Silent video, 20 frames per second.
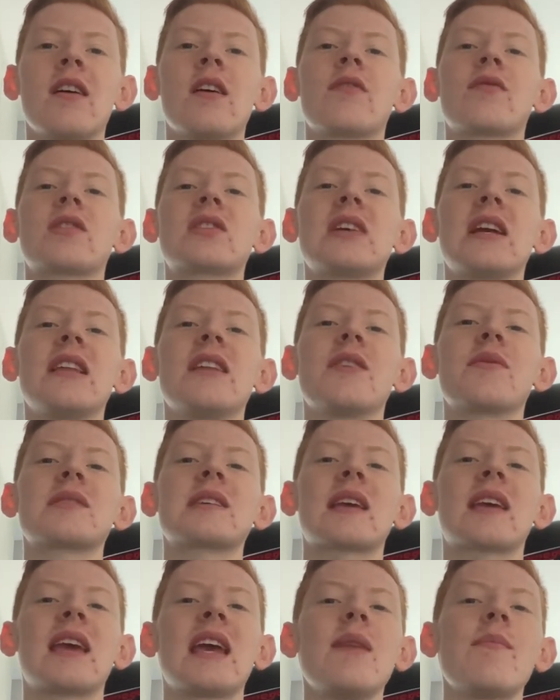Rosenior was a
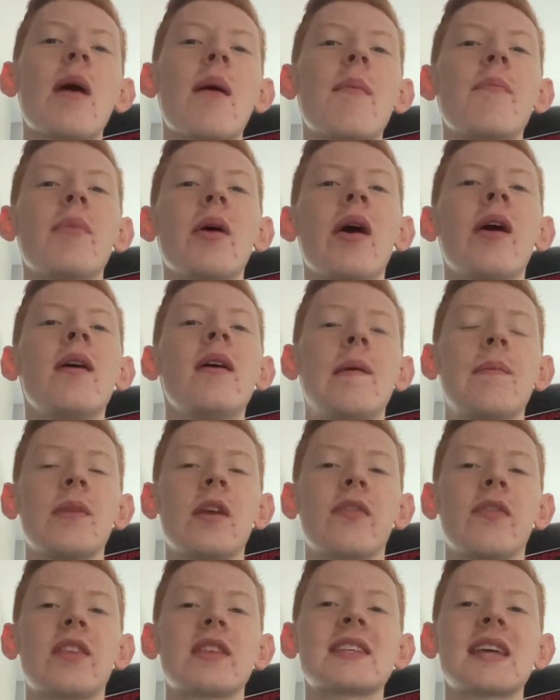key member
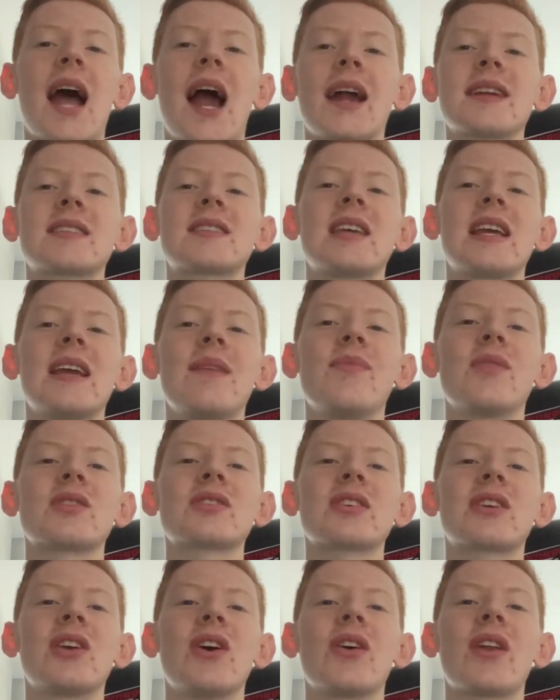of the Tigers team that
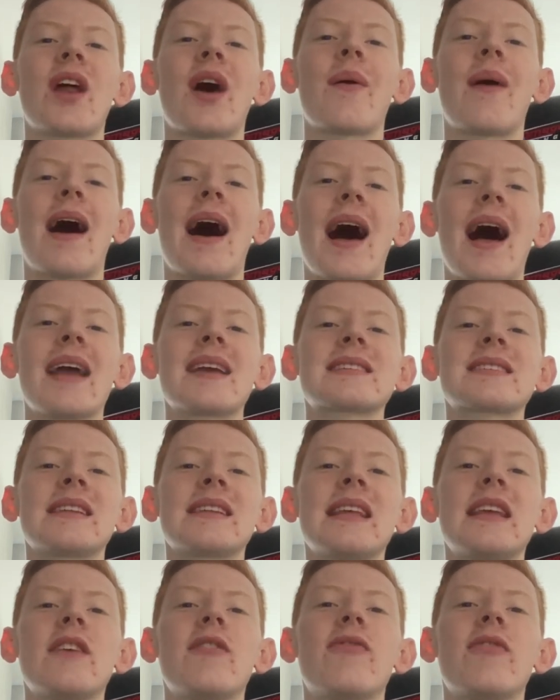secured our highest
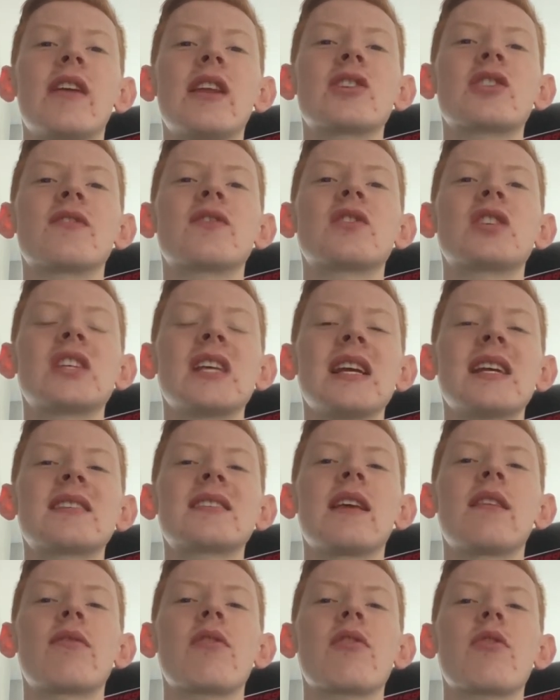league finish of
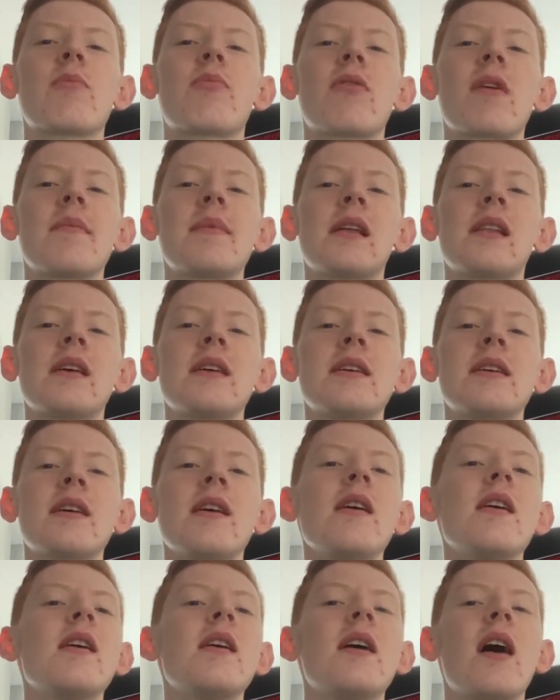16th in the Premier League
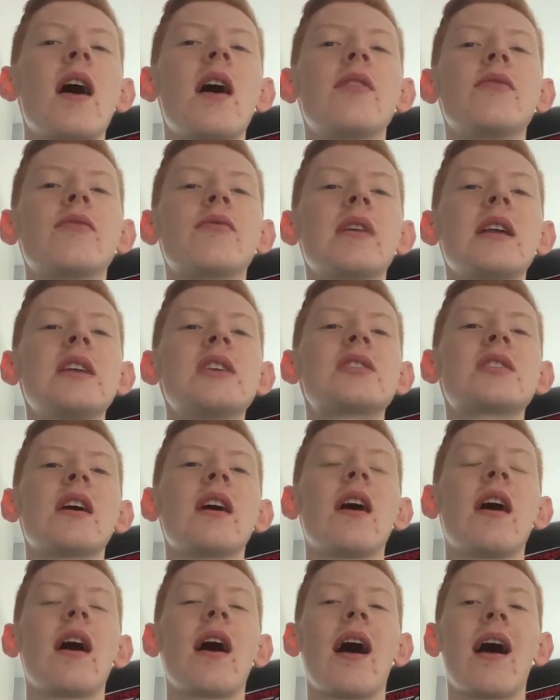and reached
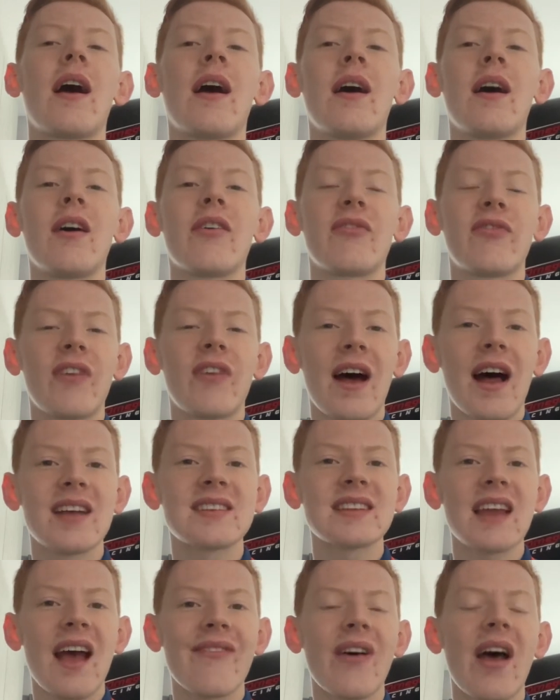a
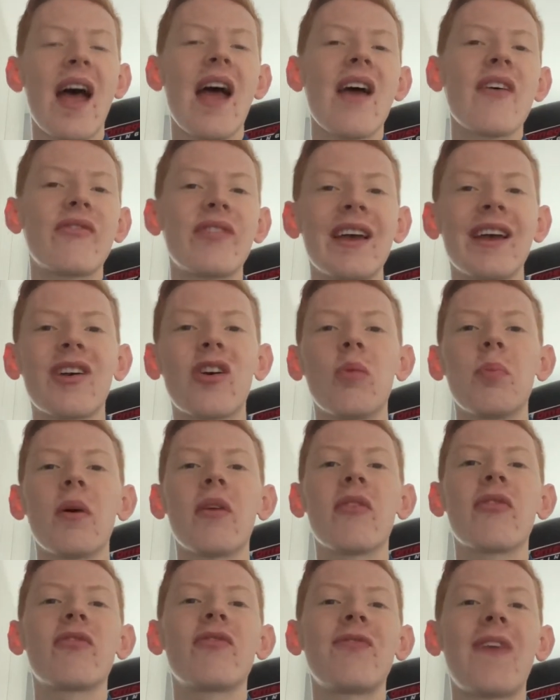first ever FA Cup
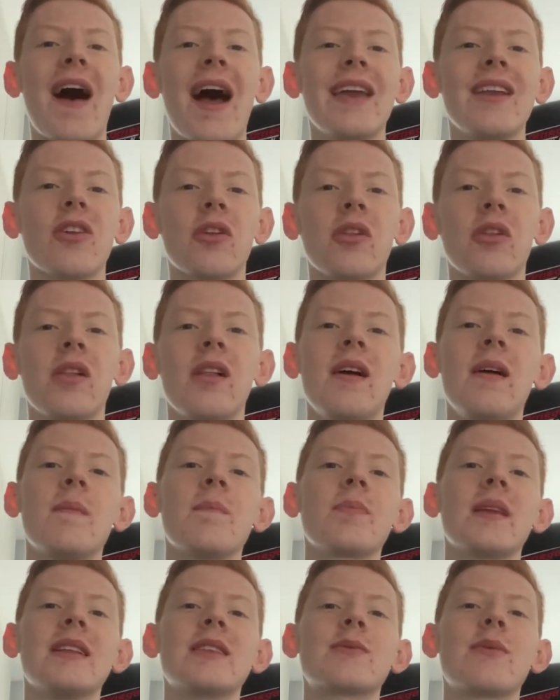final
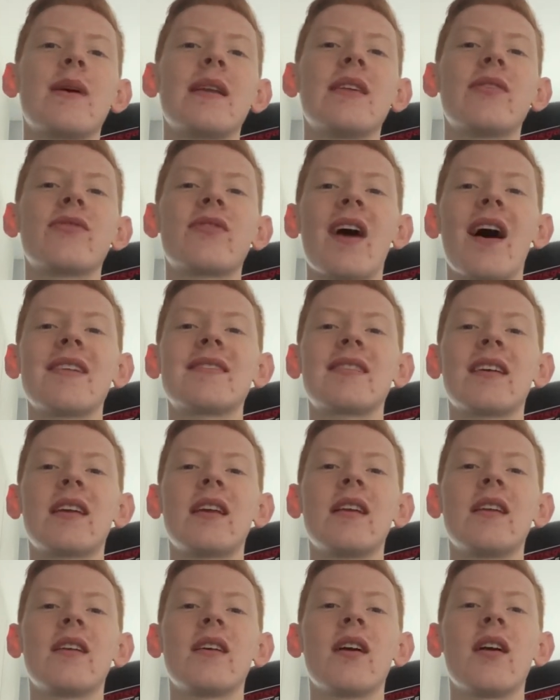in
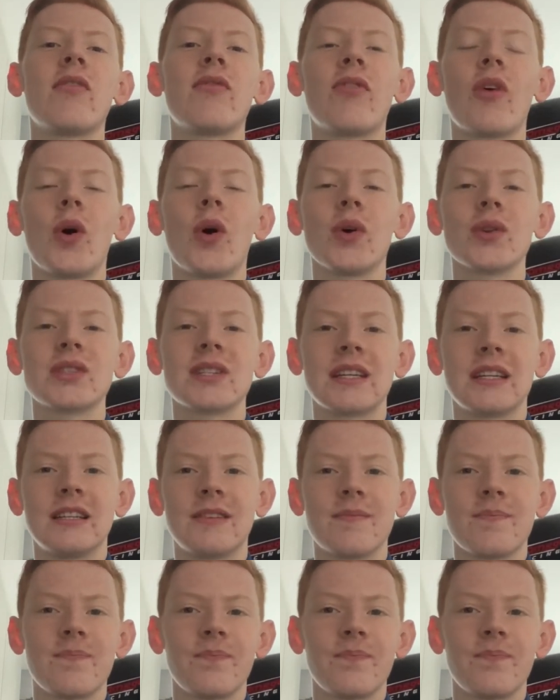2013-14.